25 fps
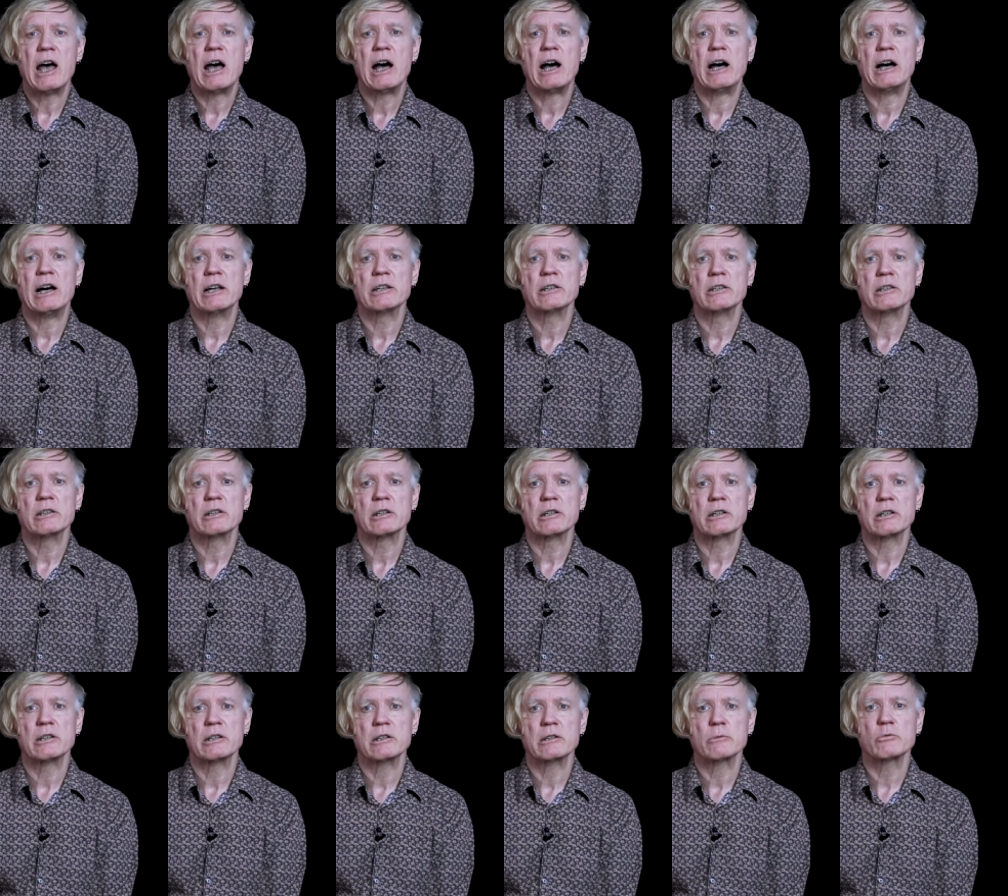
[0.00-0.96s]
And
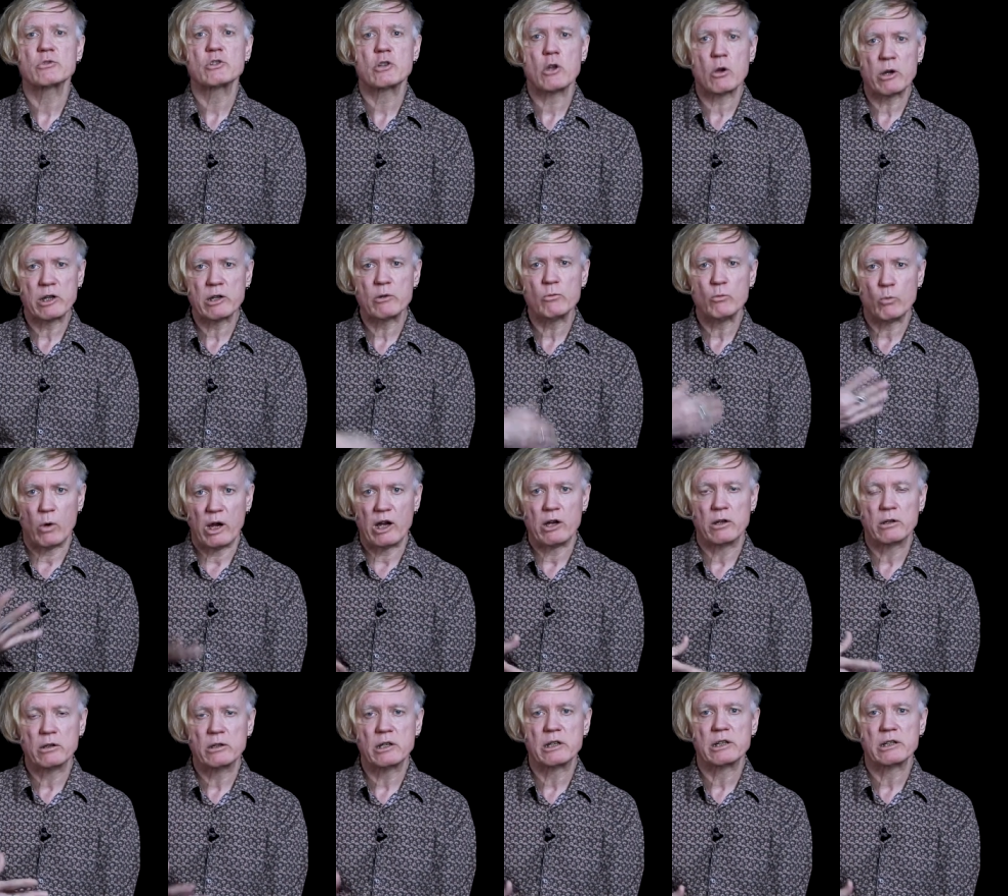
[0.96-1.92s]
uh, it was going
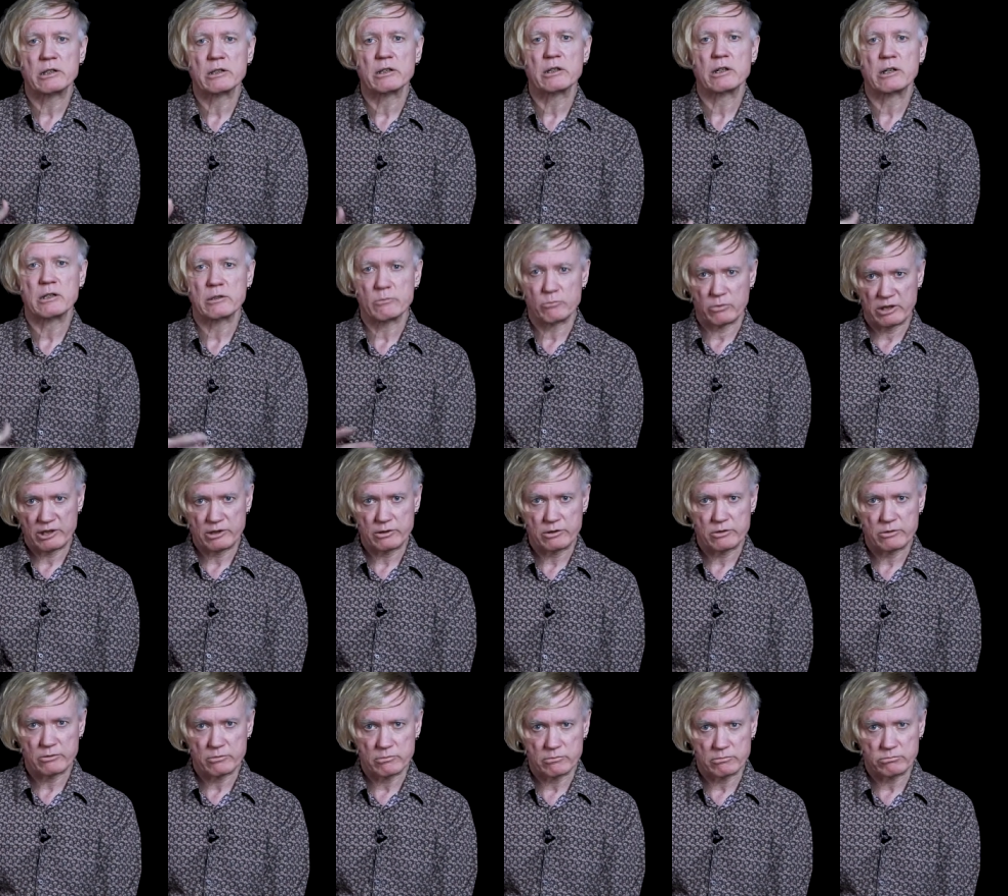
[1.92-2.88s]
well. I, I went
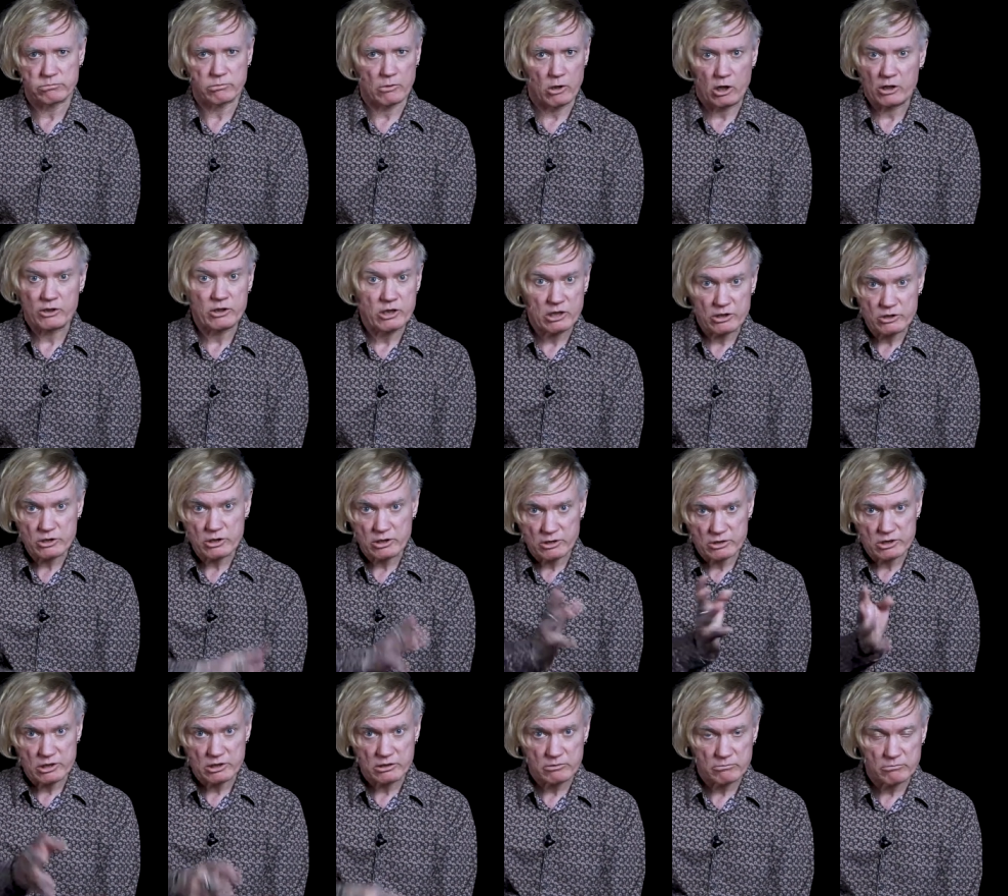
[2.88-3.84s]
to
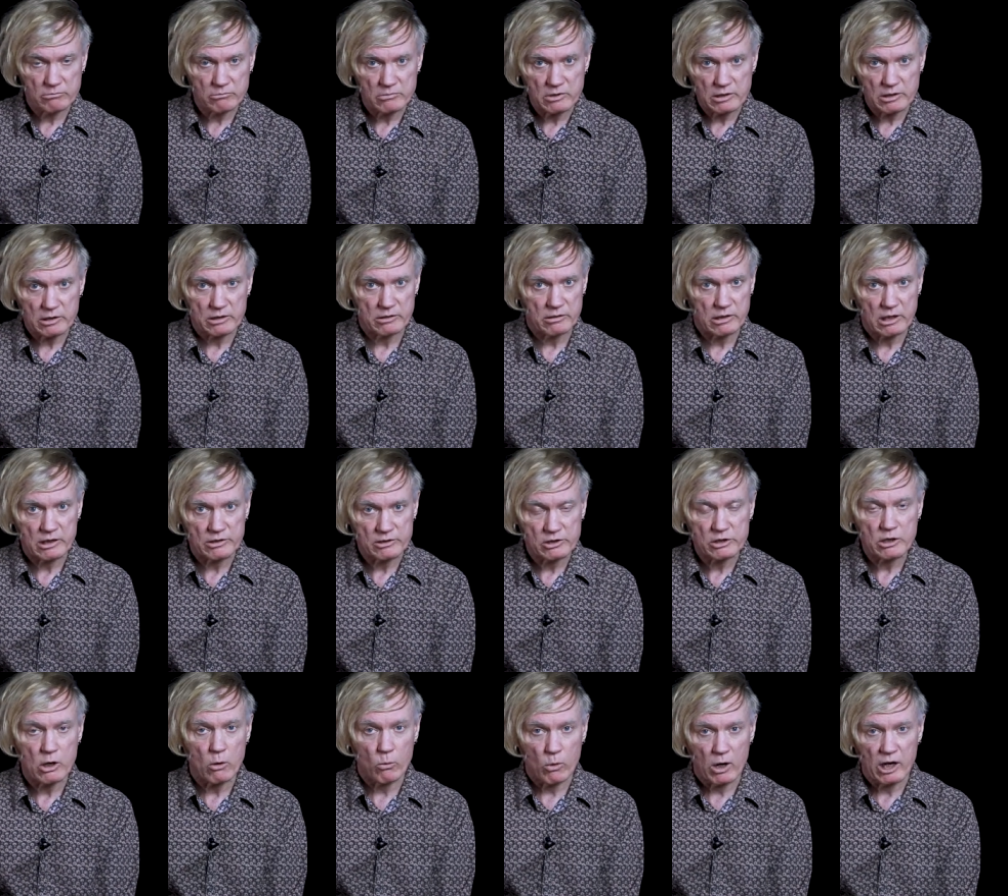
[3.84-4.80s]
auditions and, and, and,
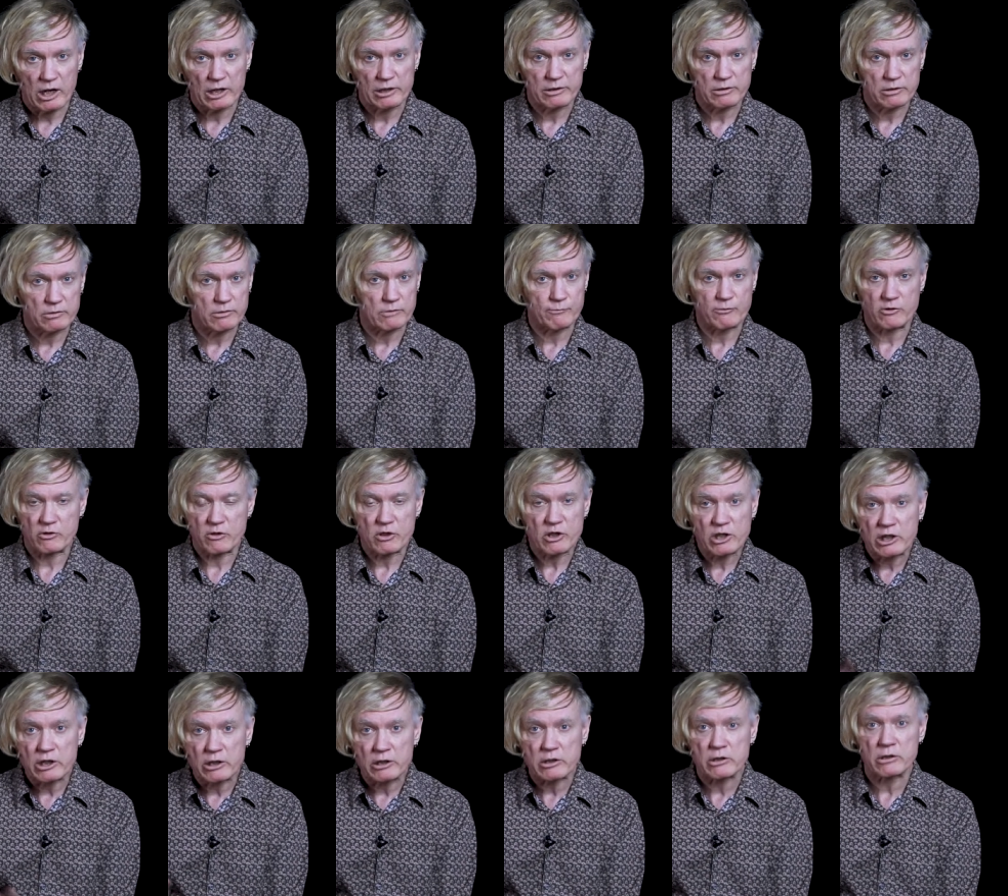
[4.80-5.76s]
so on for
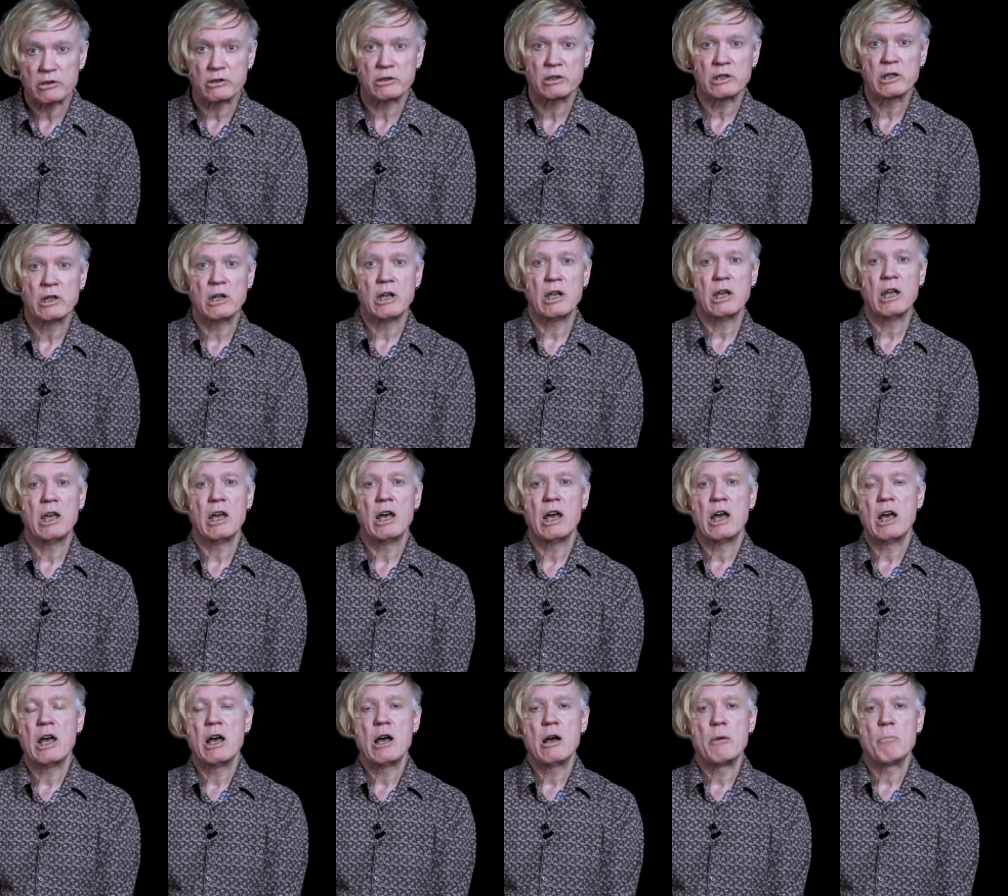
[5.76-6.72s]
theater.
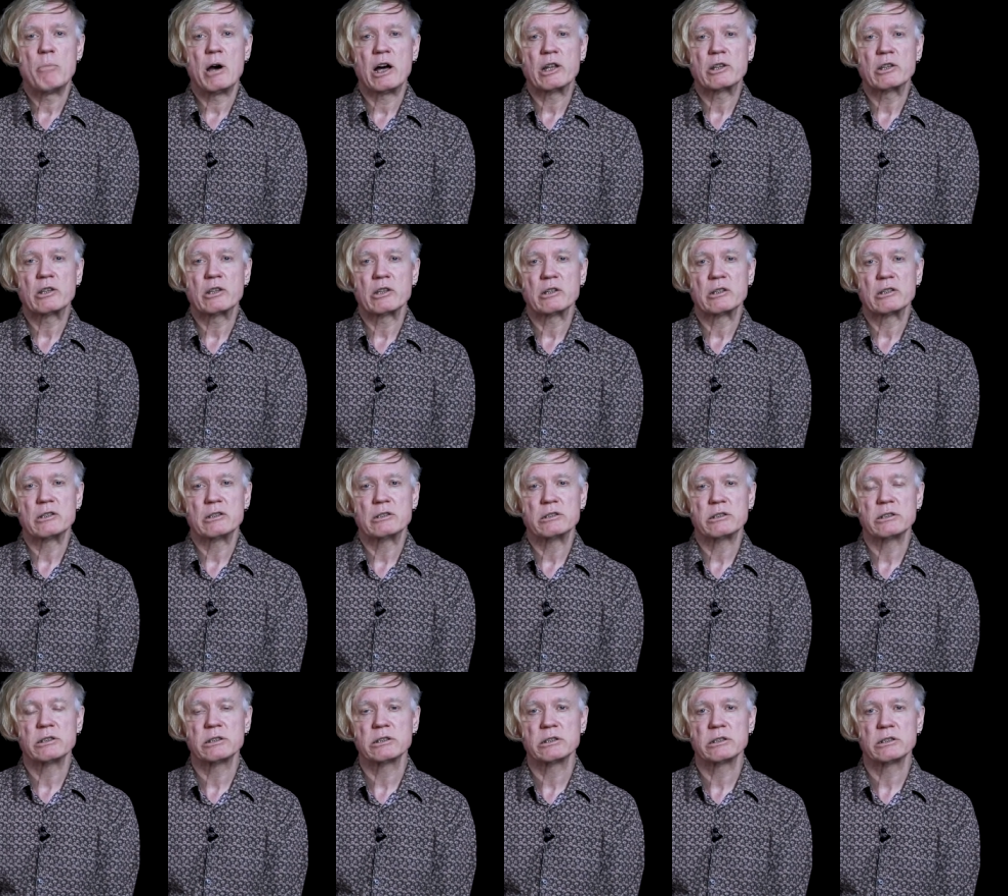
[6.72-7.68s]
But uh,
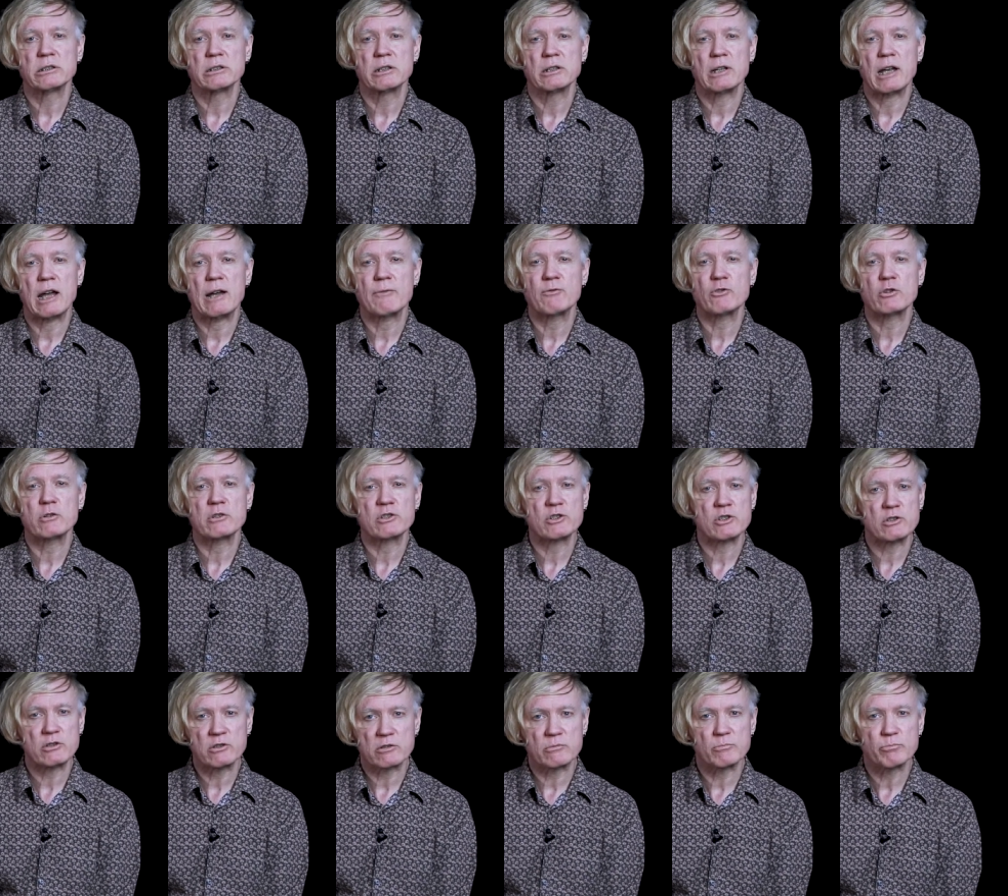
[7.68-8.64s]
after a
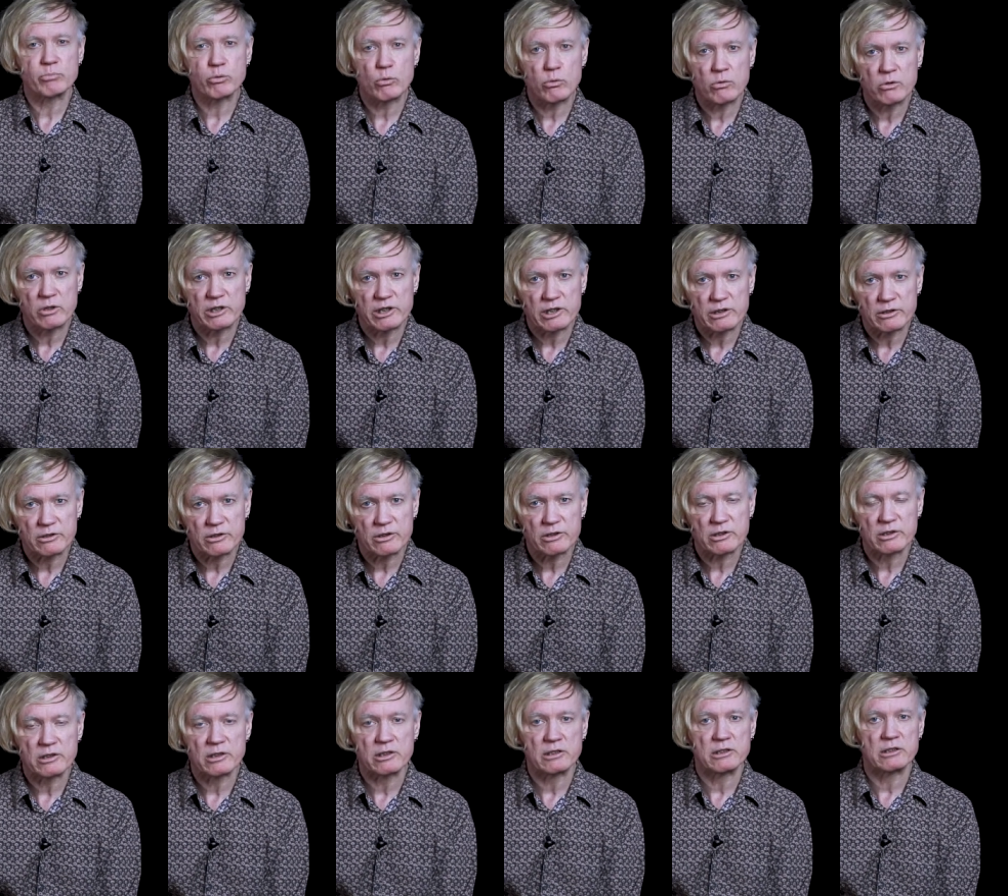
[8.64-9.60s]
certain point,
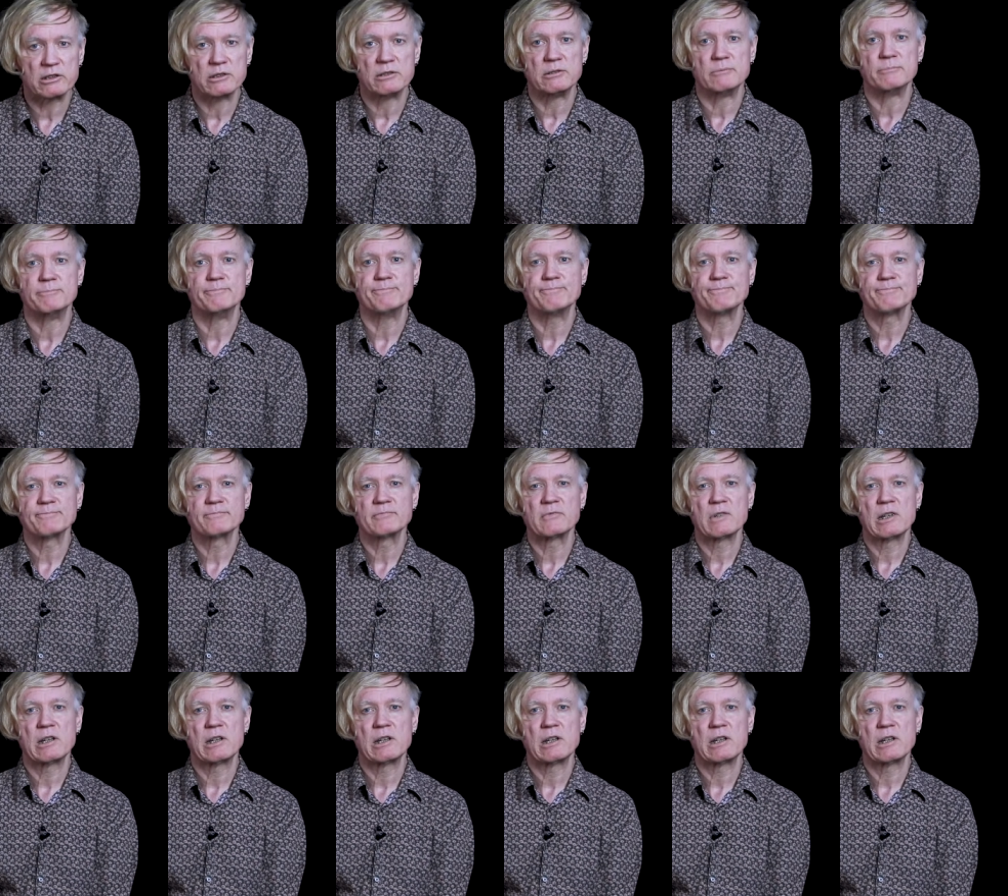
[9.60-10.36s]
um,